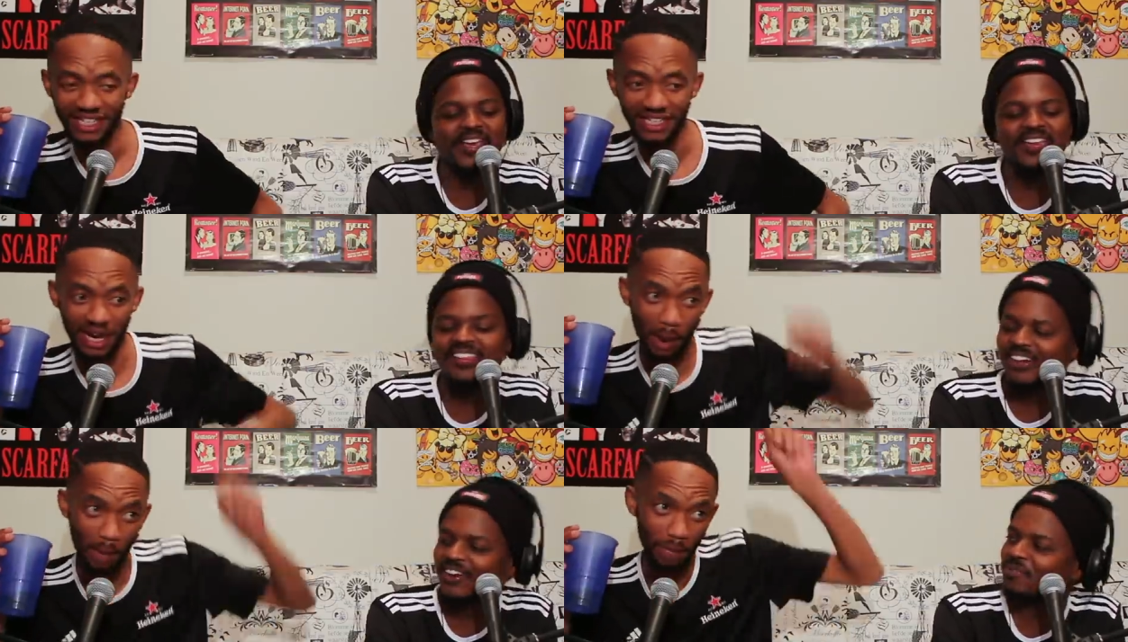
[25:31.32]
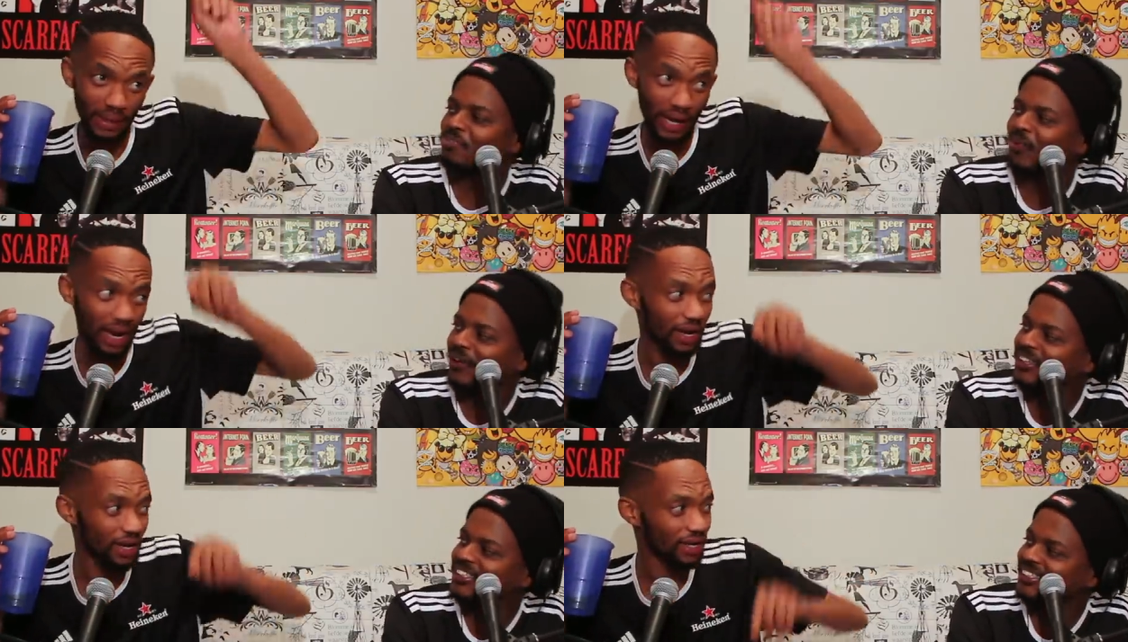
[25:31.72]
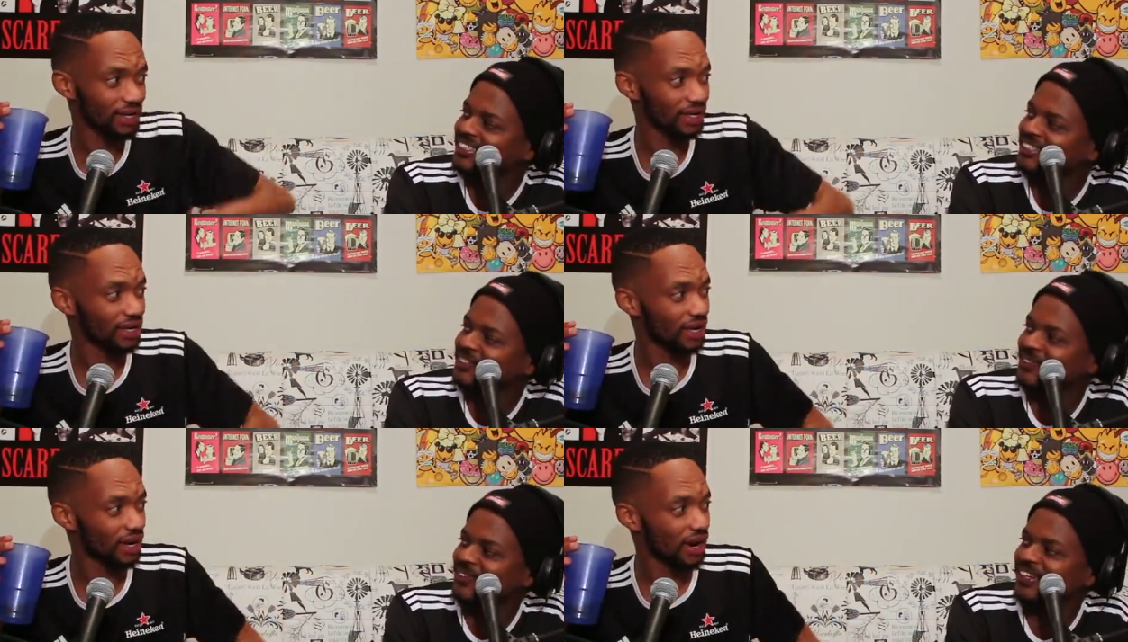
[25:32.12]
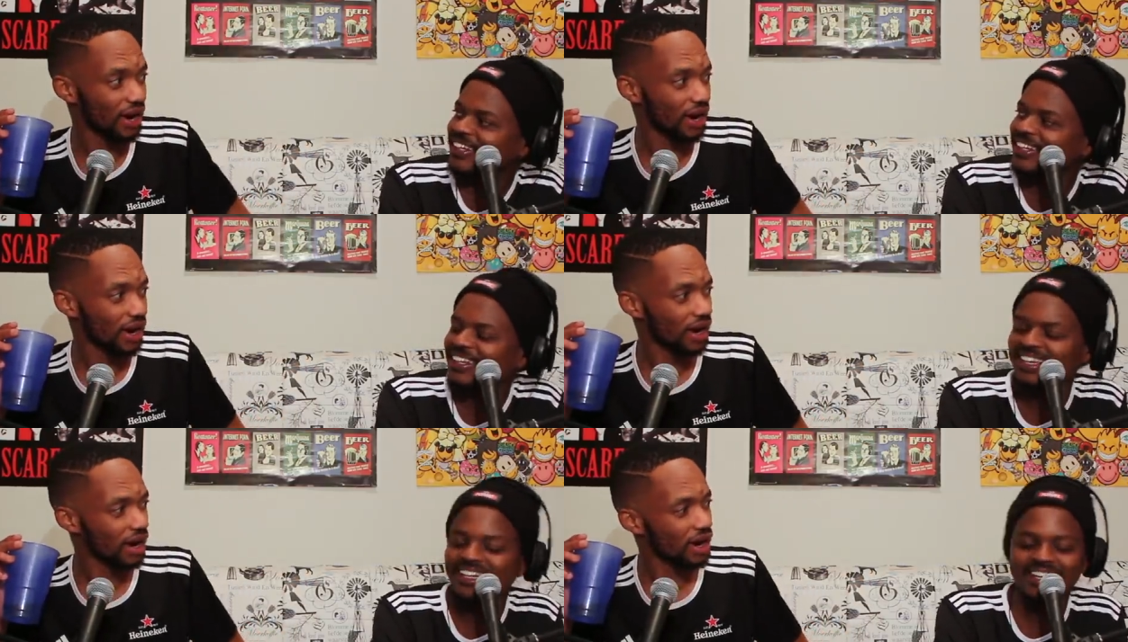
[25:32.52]
Speaker 1: and they got Boity as
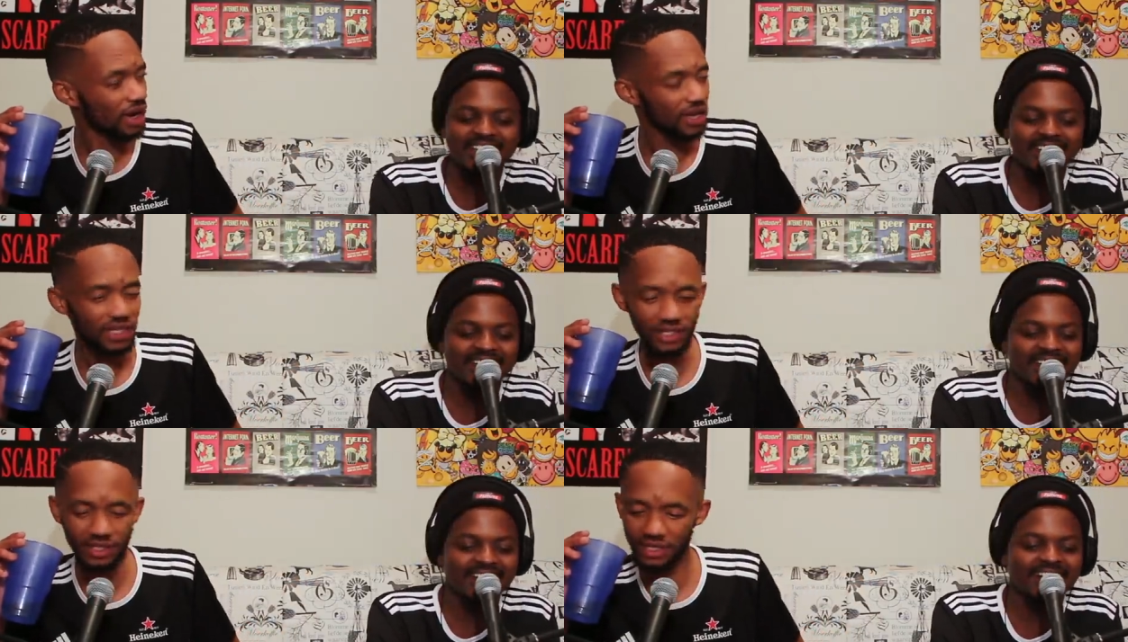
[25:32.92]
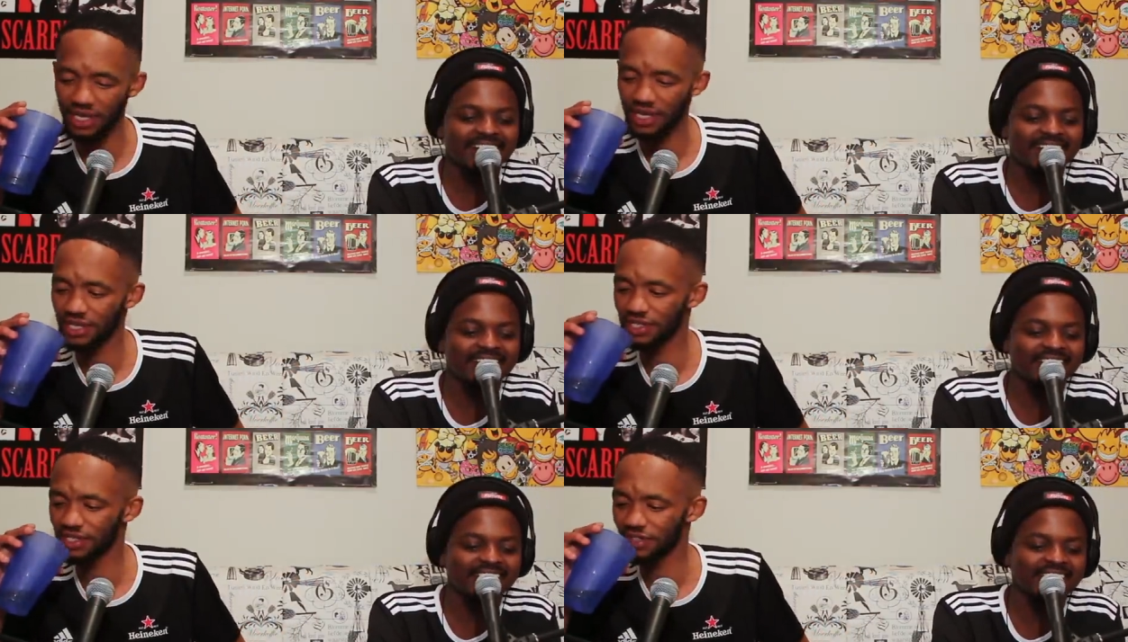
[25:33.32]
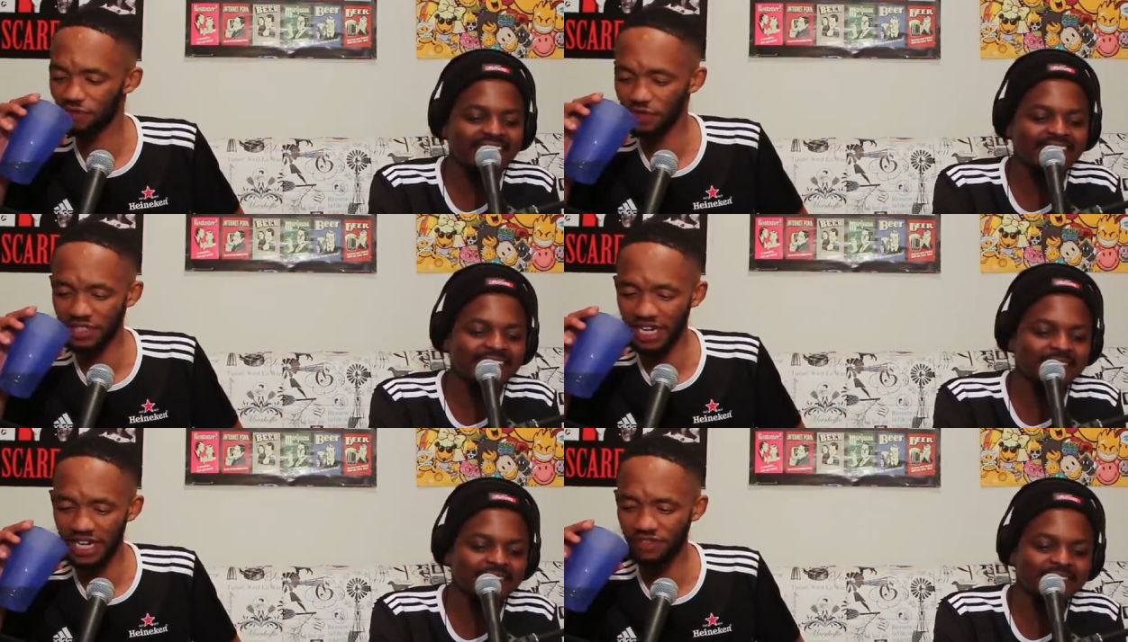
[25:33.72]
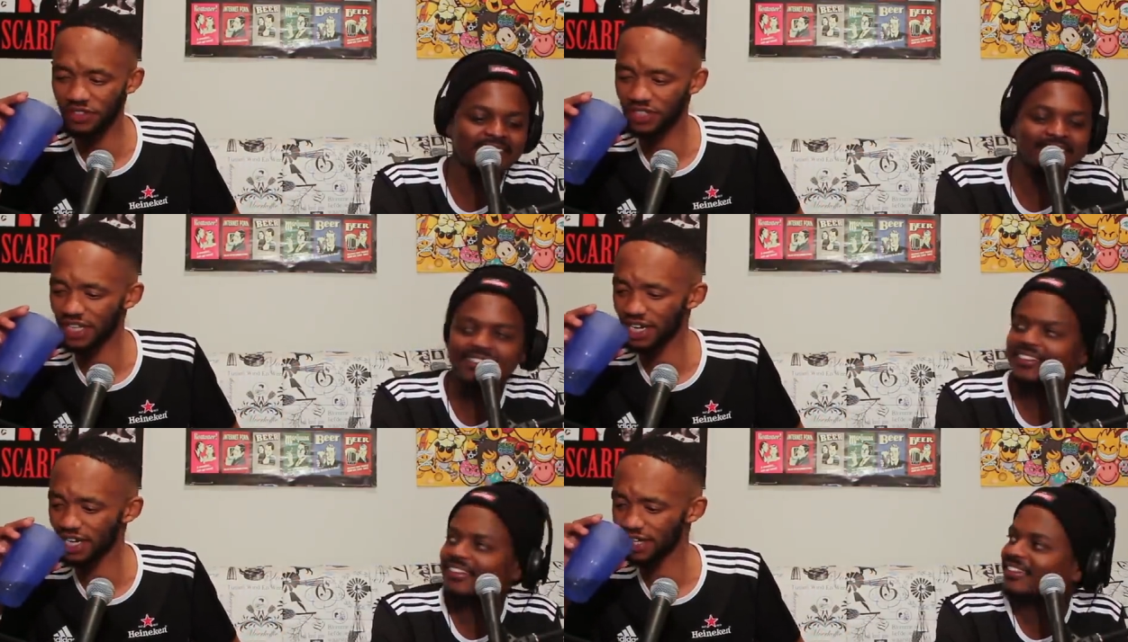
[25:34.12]
well. yeah, nice. no, no. For tech, for
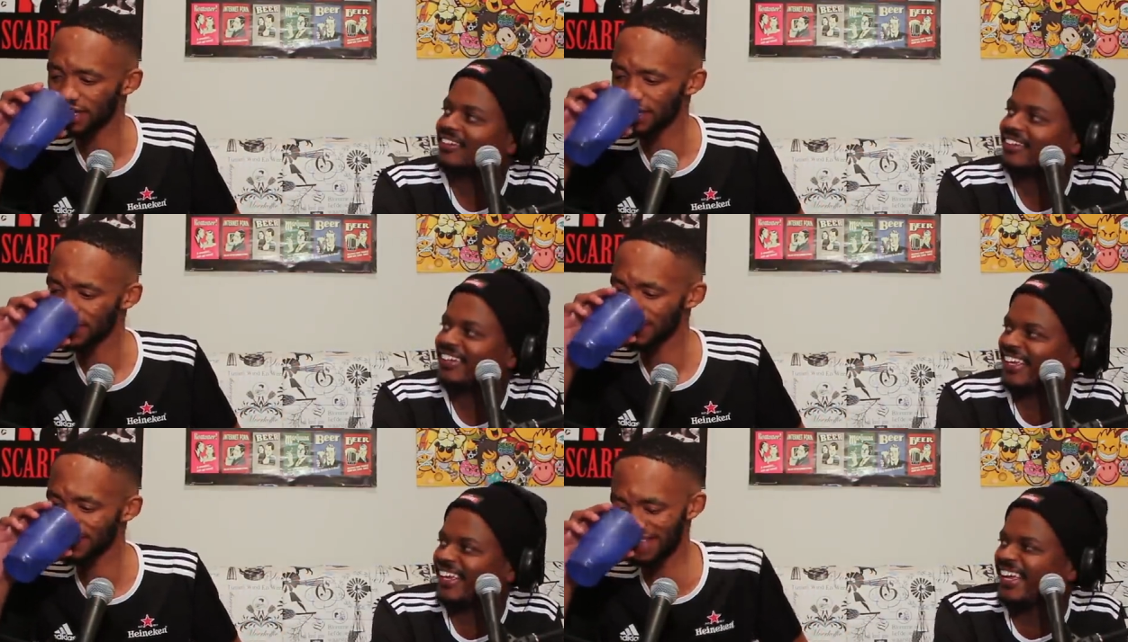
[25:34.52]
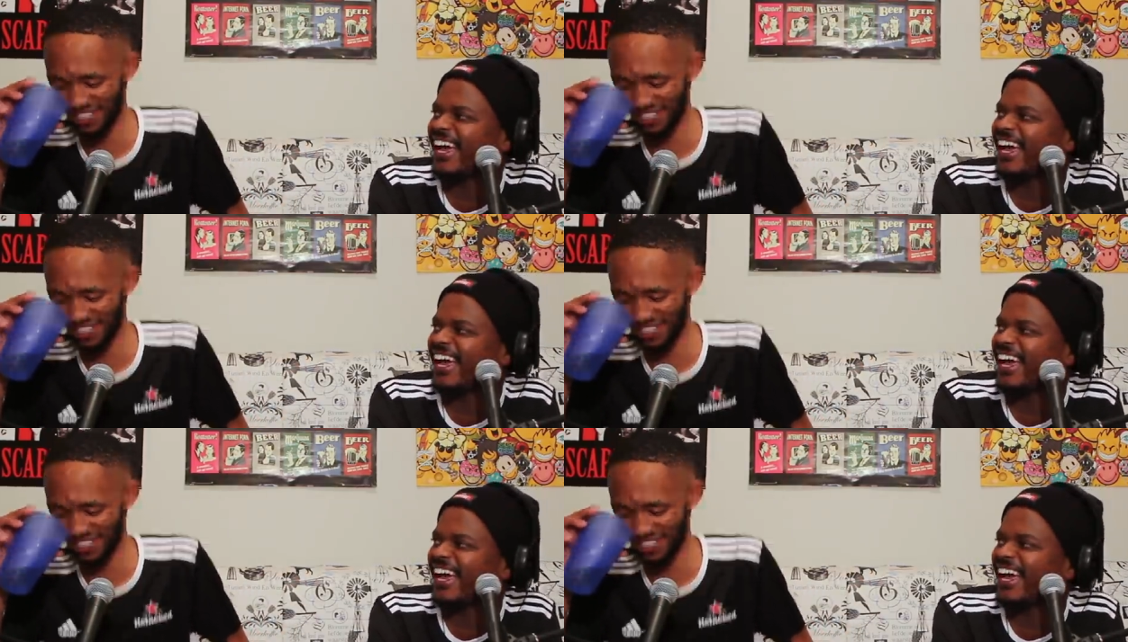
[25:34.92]
tech.